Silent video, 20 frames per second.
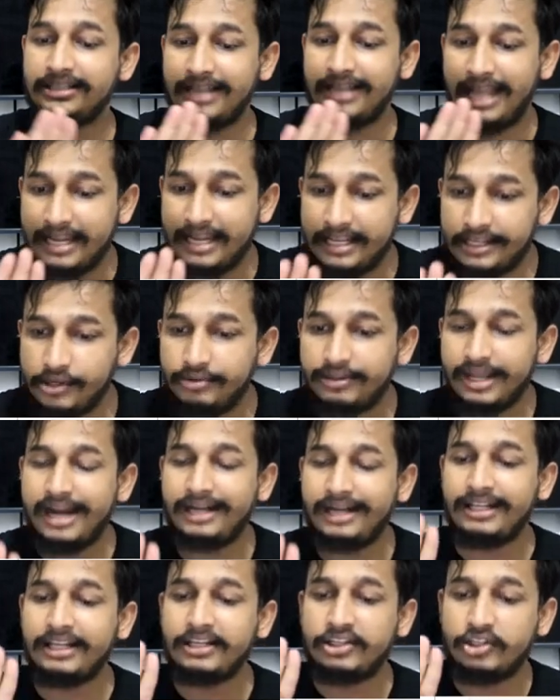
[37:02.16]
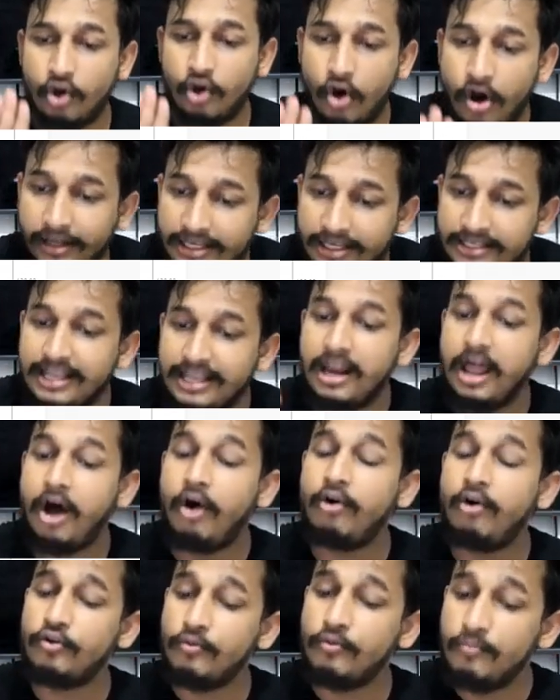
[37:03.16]
telling you that stock is
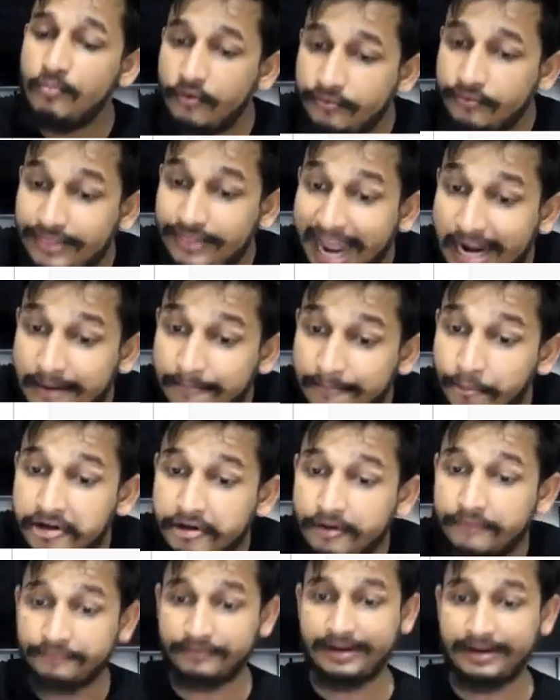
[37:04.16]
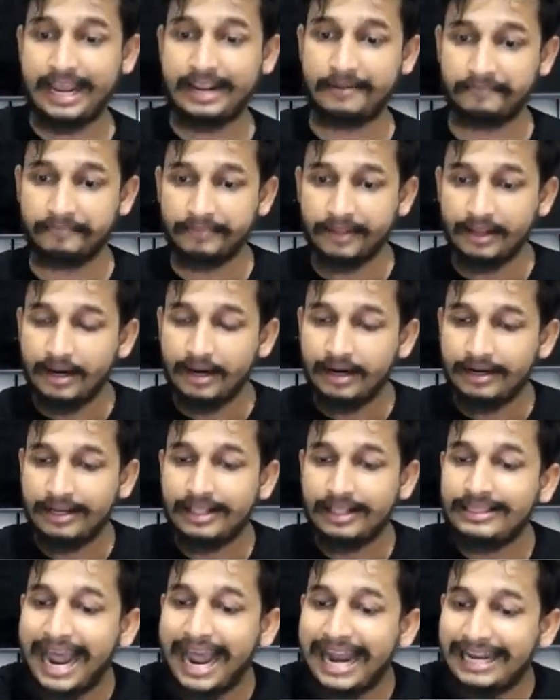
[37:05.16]
allowed to move that point of time till
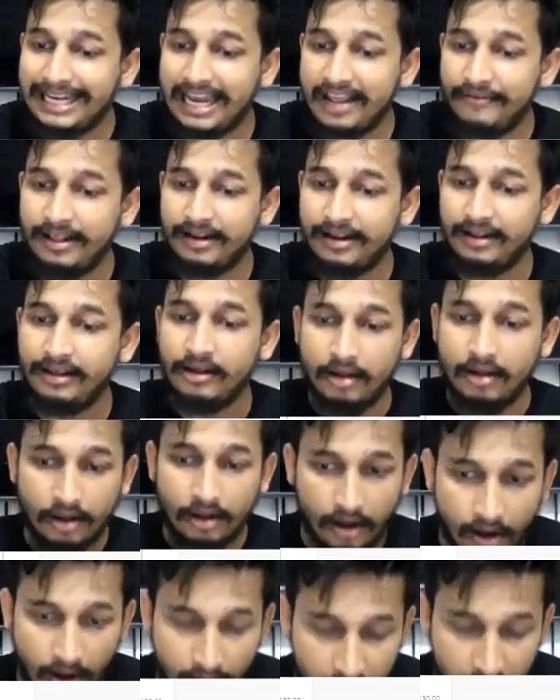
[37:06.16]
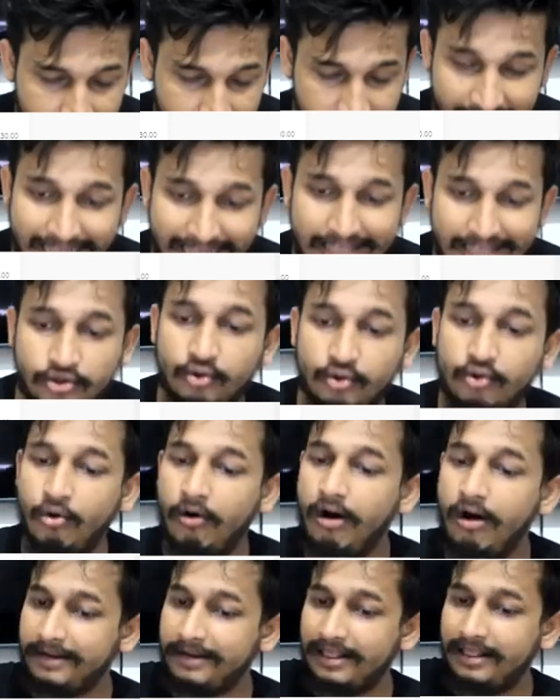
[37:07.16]
that level, or if it has to go
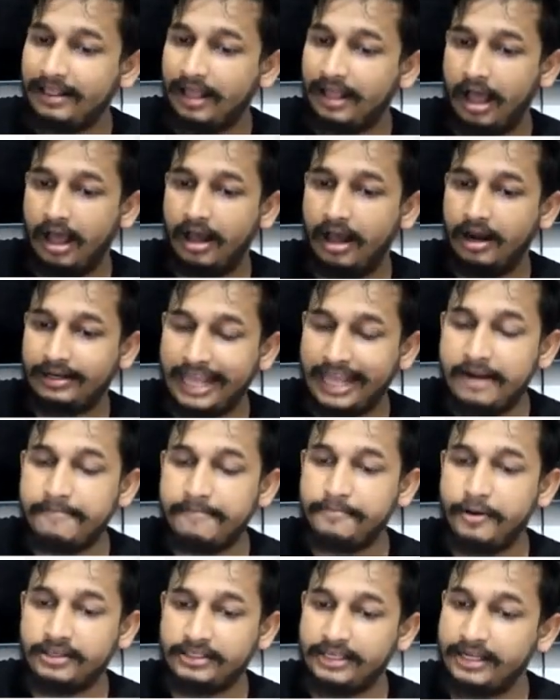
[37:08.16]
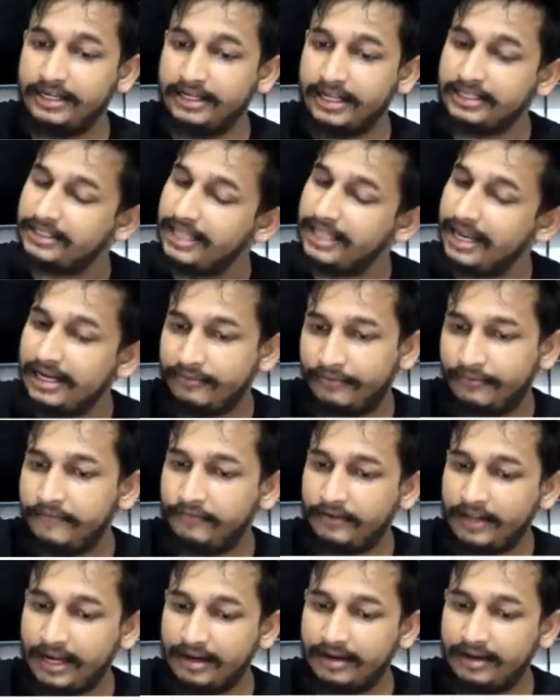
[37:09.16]
up till 10%, then
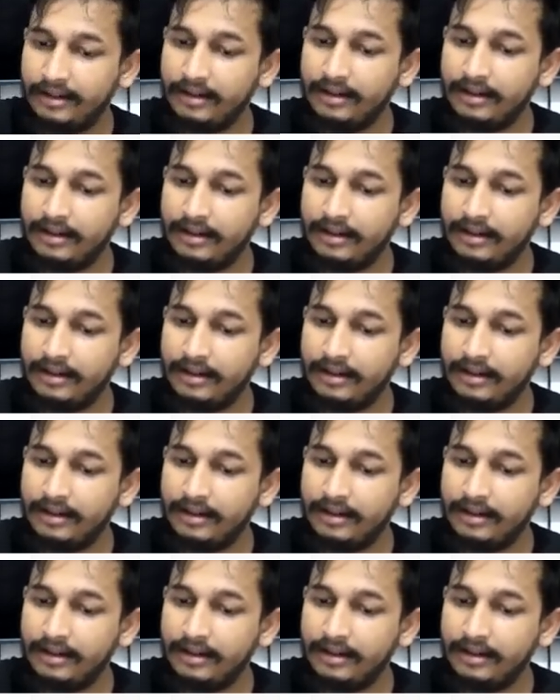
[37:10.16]
15.